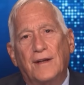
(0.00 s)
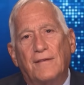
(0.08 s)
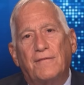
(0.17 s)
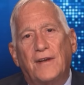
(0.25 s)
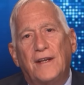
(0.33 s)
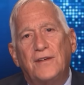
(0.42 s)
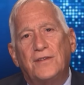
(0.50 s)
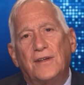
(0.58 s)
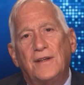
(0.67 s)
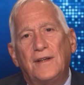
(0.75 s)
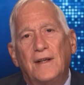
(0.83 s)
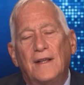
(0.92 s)

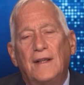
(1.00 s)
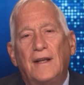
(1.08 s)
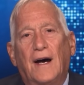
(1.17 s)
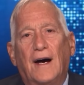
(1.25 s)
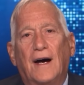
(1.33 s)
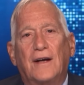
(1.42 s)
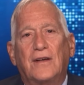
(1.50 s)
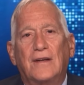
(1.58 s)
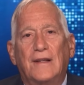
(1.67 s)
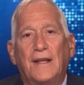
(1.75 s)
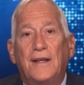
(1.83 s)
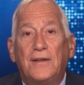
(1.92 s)
innovation uh, could
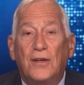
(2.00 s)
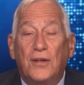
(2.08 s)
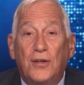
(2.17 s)
lead to